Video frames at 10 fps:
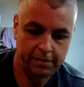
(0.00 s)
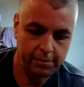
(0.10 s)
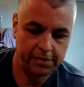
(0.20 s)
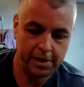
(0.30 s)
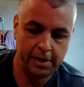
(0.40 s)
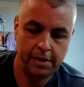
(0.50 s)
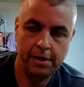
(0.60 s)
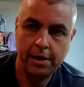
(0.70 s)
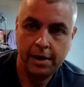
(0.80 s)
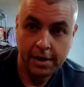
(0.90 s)
one's got
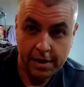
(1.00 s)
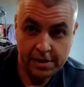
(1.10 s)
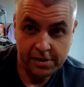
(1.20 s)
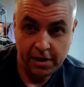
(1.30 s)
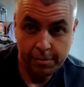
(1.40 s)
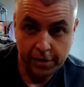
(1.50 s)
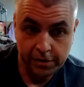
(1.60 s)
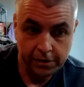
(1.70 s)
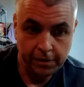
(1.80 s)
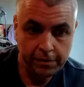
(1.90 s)
nice soft
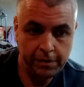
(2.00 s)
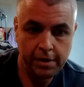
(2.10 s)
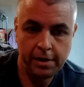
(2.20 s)
bristles.